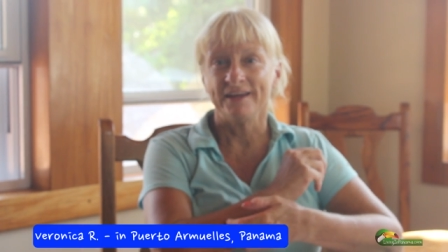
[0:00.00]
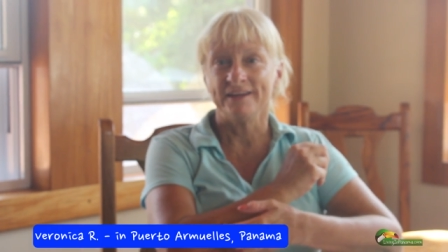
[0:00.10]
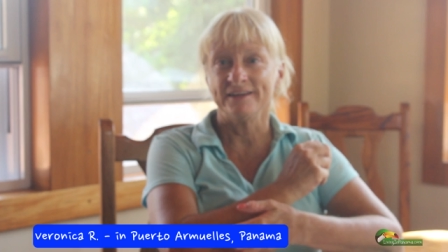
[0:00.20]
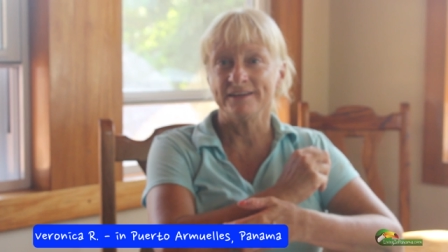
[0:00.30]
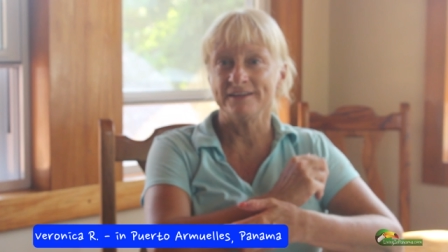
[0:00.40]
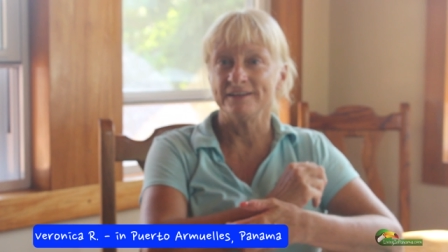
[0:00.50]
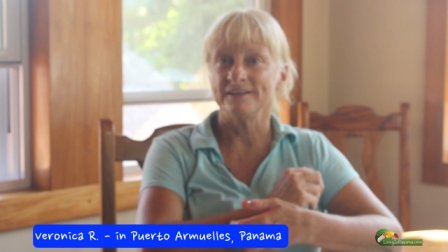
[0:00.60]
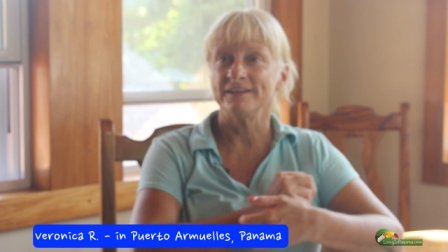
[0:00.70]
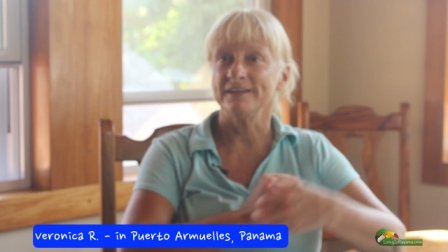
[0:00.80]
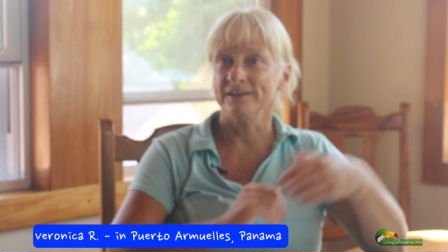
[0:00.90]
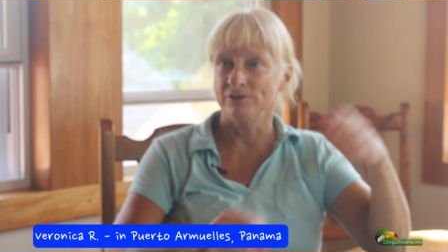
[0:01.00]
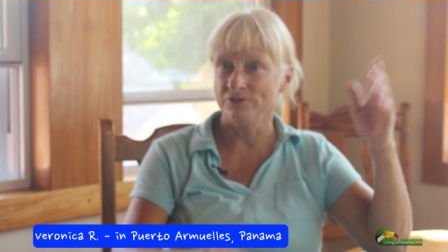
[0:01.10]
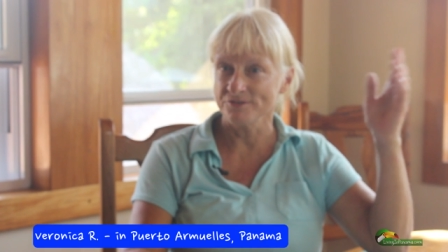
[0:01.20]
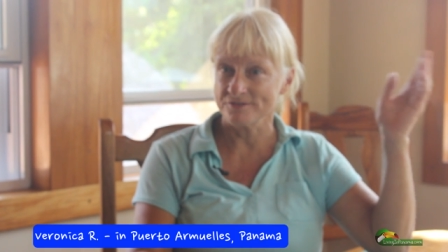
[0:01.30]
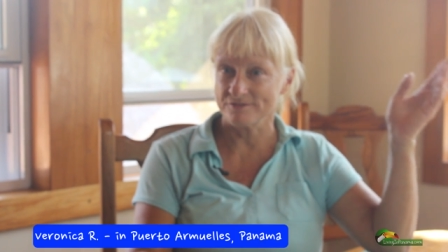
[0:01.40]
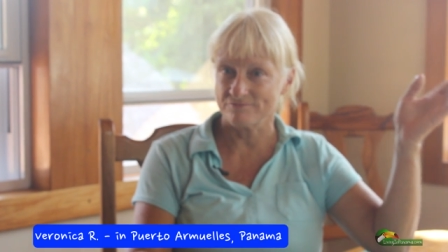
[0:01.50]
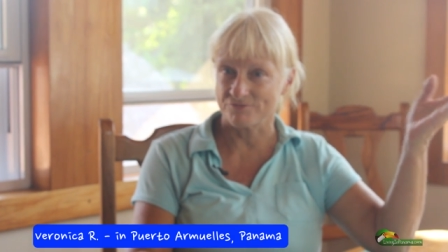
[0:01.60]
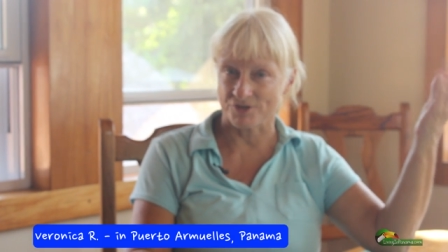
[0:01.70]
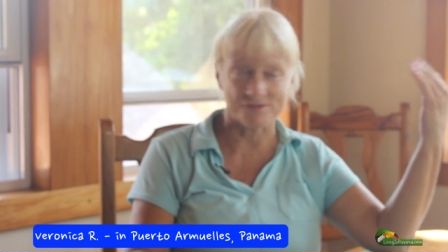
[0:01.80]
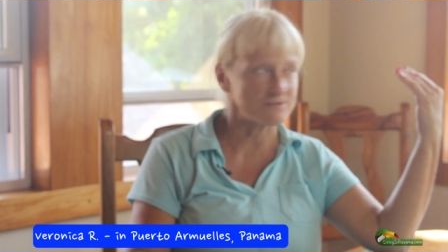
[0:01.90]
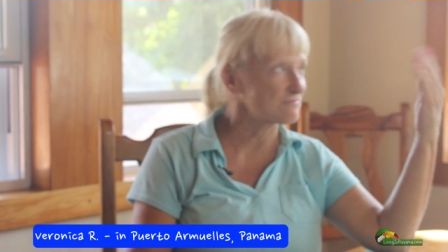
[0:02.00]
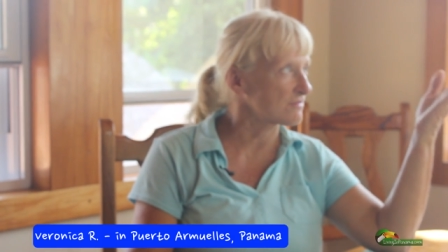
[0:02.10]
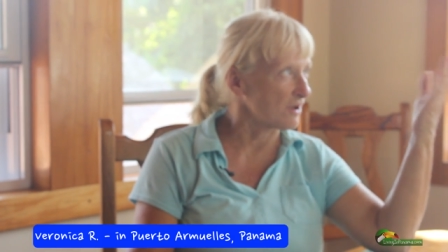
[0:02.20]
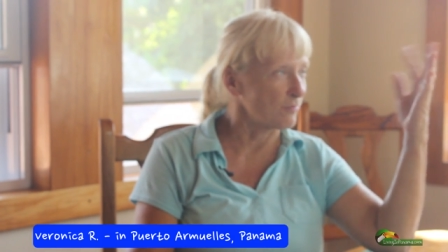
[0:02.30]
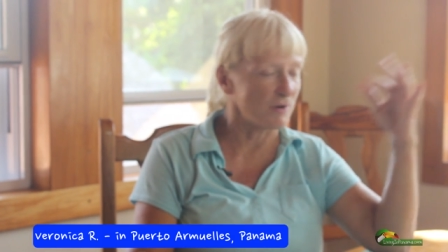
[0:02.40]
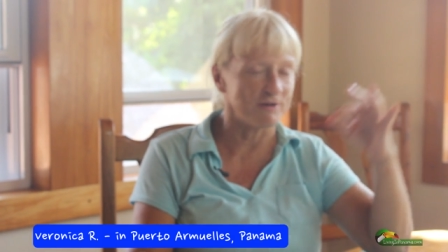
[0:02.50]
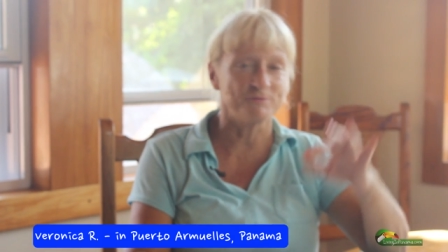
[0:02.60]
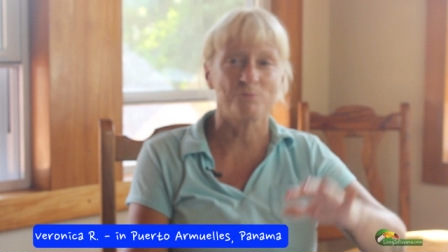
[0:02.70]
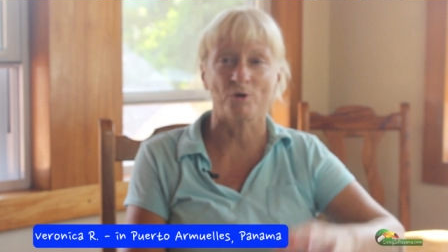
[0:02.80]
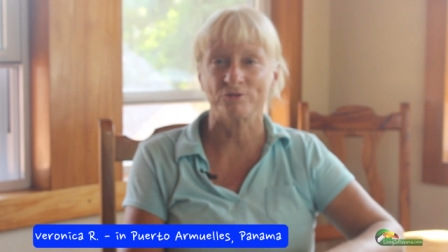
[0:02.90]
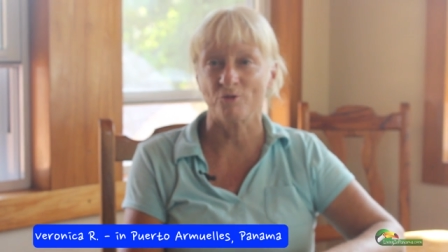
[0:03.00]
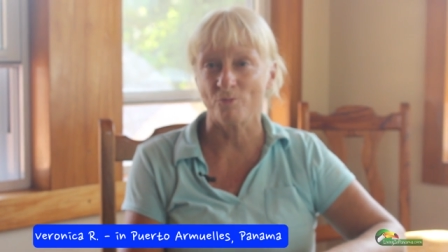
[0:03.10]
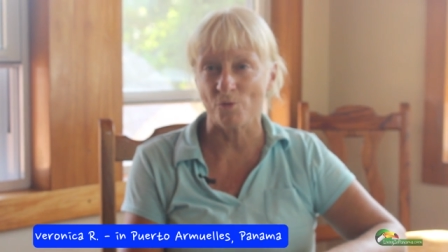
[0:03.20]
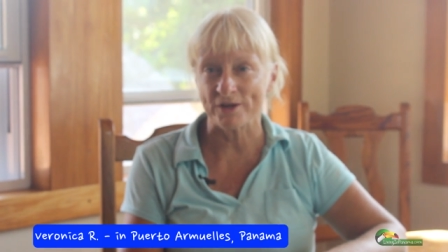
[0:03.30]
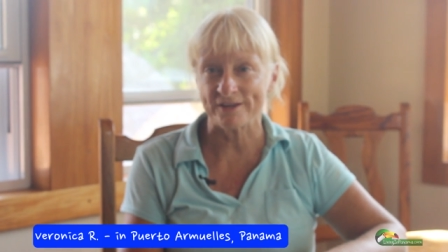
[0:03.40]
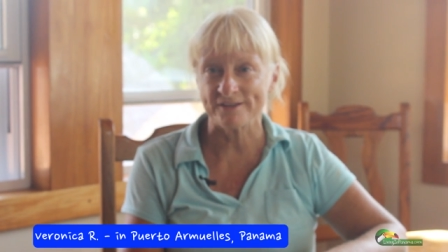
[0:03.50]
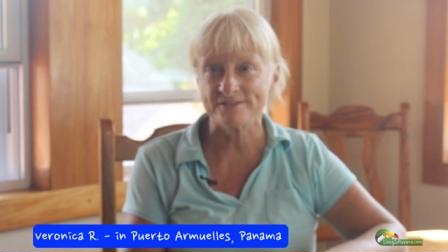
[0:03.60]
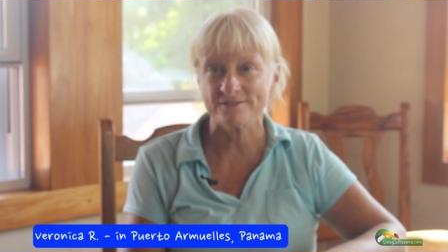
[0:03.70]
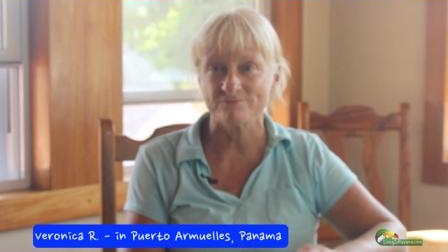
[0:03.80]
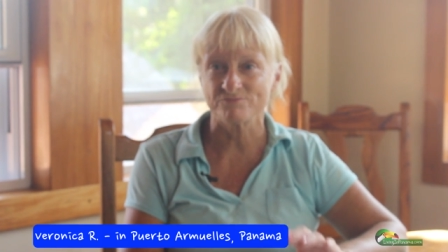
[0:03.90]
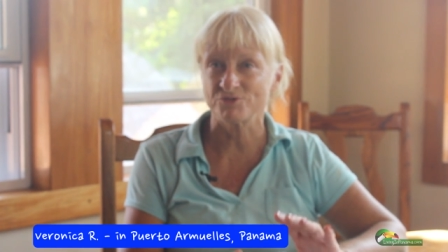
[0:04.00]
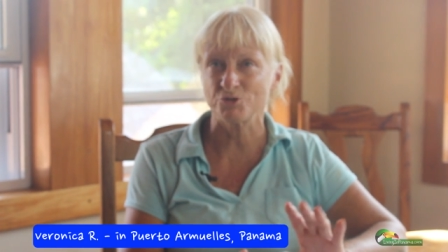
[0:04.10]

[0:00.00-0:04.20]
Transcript: in the hills, just above Puerto Muelles,